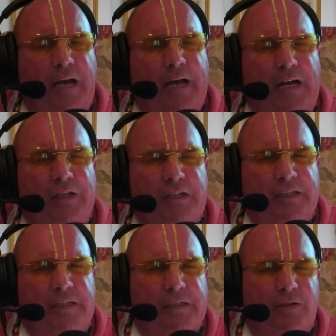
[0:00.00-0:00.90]

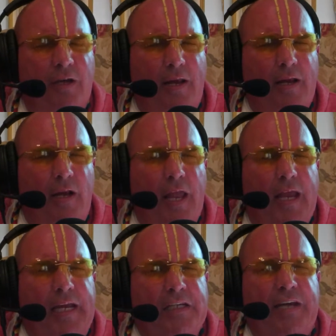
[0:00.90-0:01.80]
consciousness,
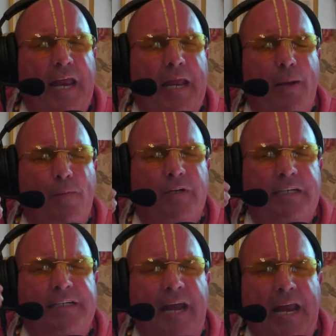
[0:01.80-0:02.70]
is a
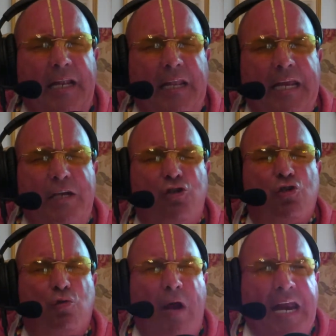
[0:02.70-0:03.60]
daily
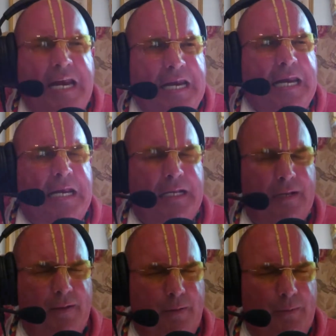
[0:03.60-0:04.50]
training.
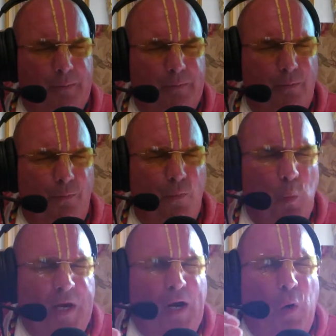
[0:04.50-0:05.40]

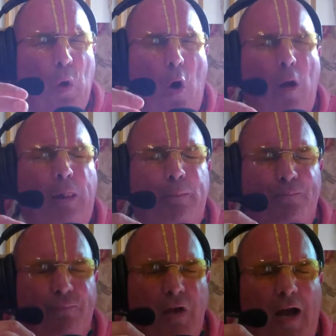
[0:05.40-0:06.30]
We are
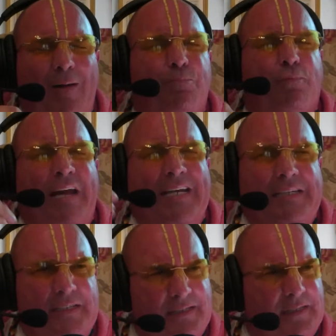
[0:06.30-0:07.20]
all
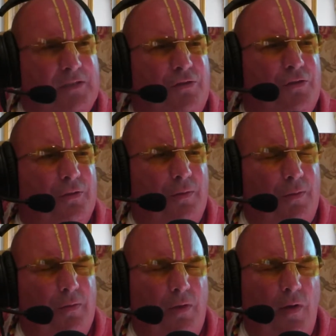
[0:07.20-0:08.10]
apprentices.
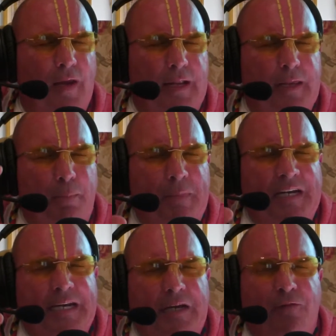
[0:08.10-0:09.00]
In the
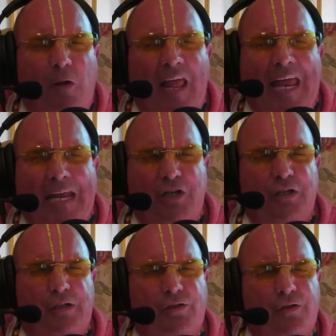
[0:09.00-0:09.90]
medieval ages,